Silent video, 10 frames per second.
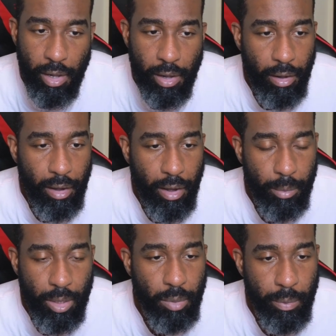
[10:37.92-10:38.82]
how
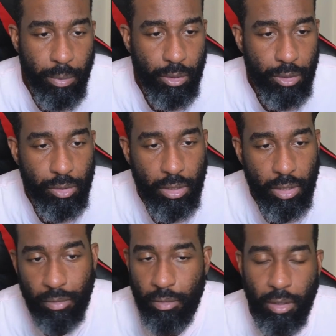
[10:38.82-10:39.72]
many people are using
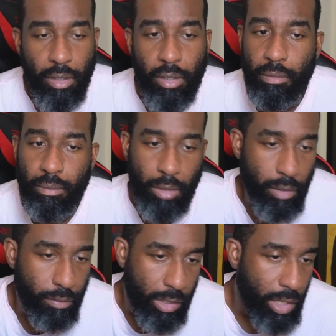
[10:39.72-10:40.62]
it
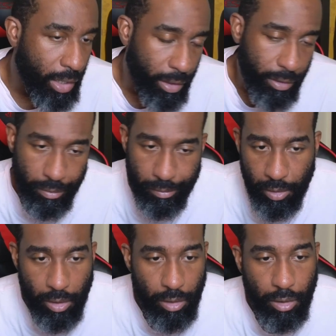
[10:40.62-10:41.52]
every day, and
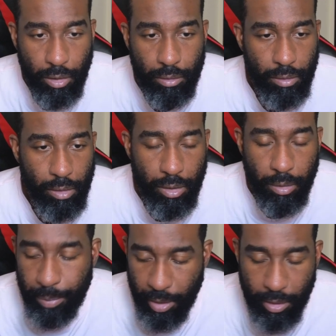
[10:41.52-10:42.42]
are your
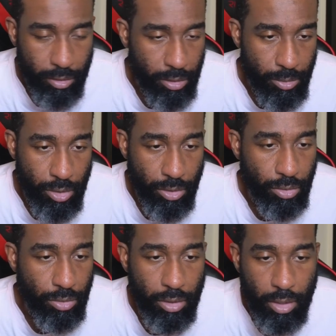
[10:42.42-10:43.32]
big customers
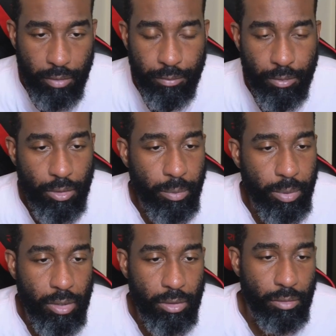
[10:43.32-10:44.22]
using it for a
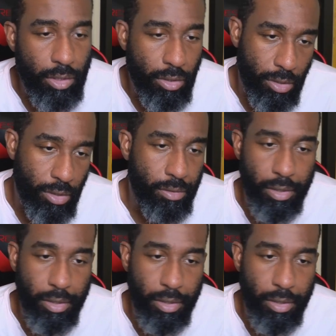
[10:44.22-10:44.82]
particular reason?